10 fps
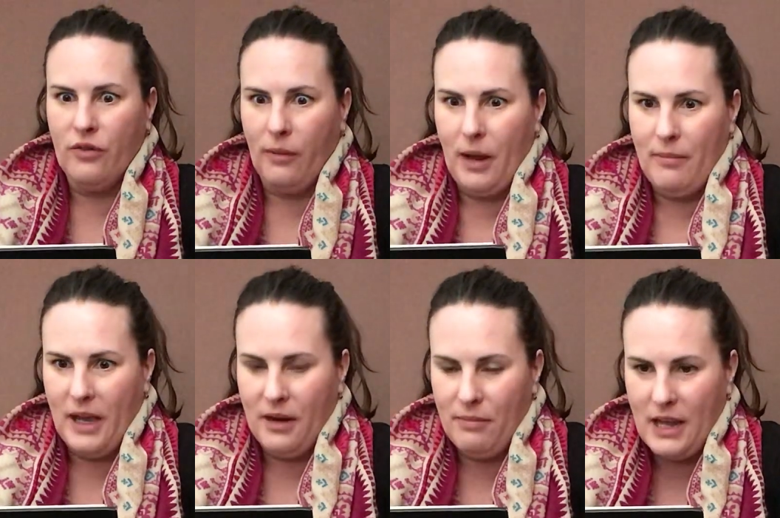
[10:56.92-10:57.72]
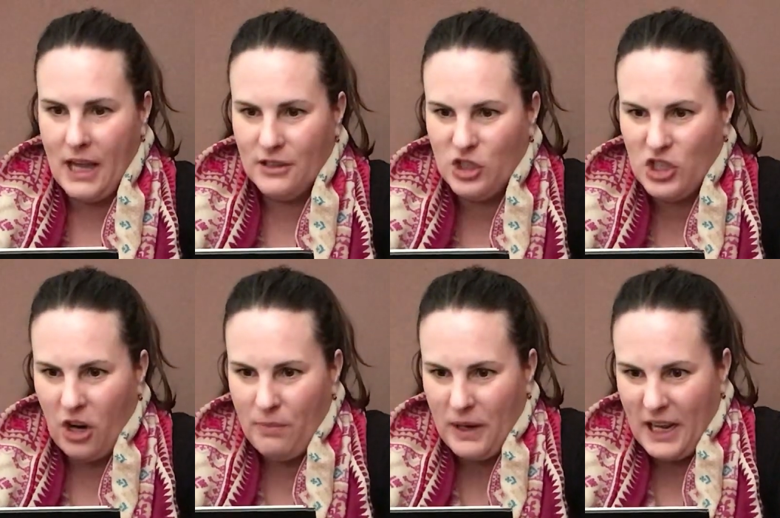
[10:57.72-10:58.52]
over my bed and began
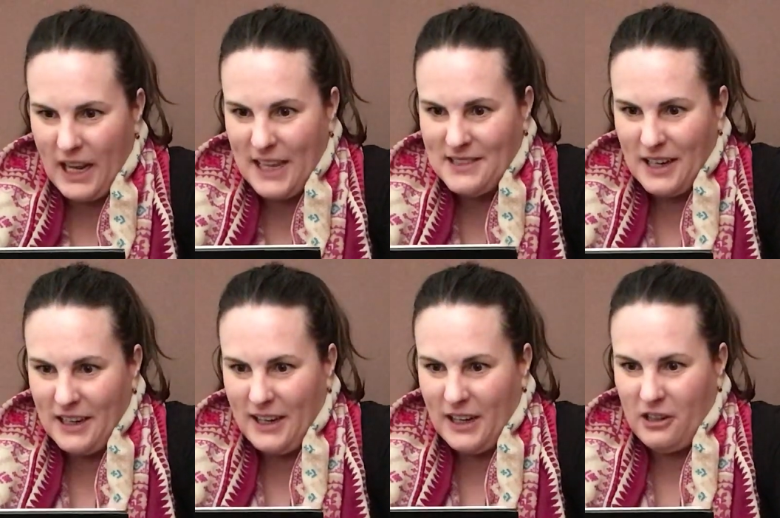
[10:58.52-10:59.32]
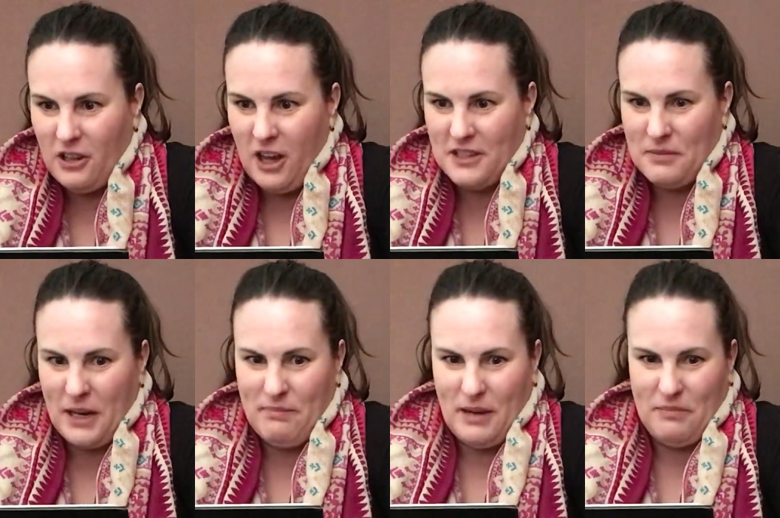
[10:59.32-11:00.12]
sharpening his uncut claws on
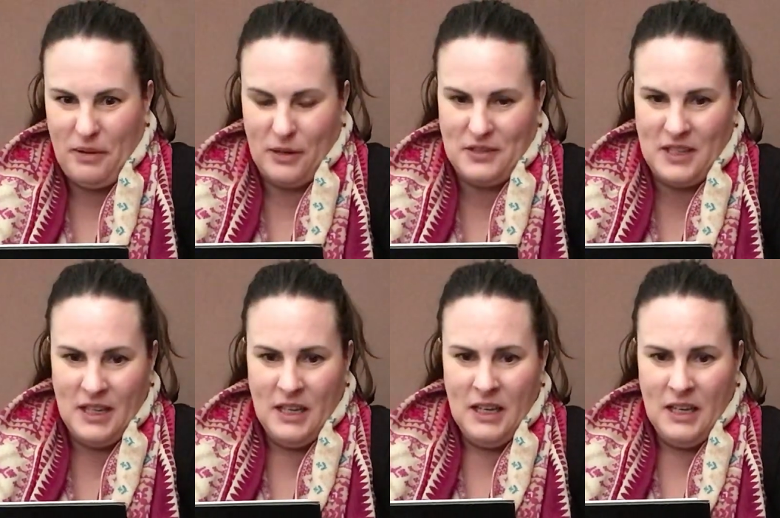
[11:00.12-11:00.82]
my bedpost.